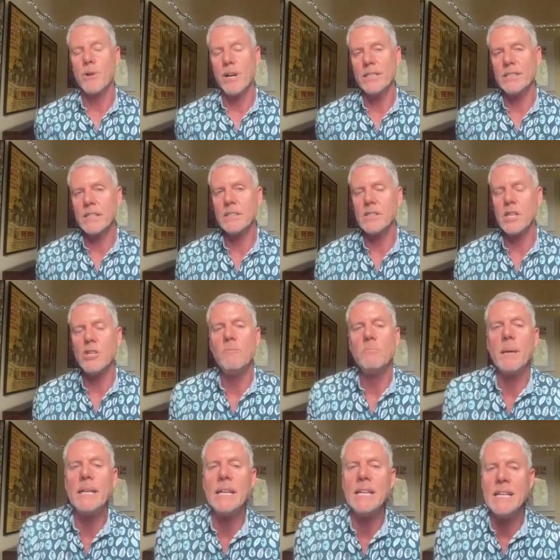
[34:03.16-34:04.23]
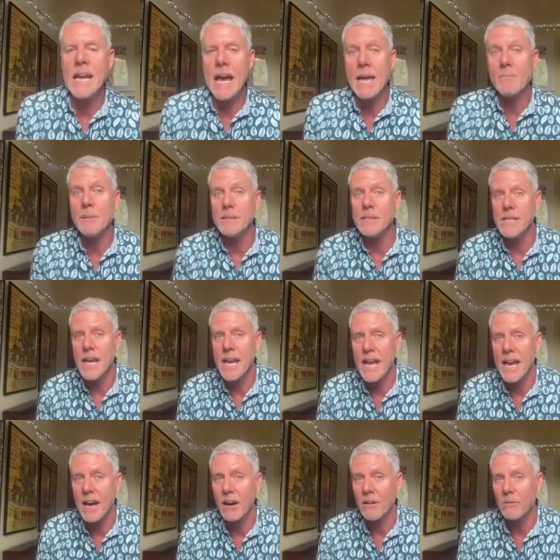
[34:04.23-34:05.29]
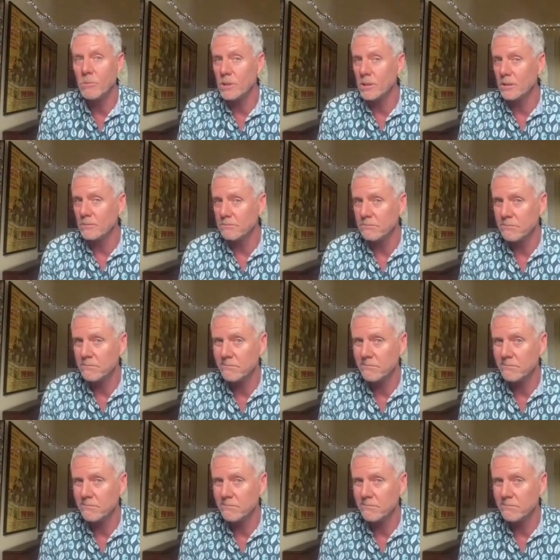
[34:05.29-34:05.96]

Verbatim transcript: present. So you've been in Neighbours now, well,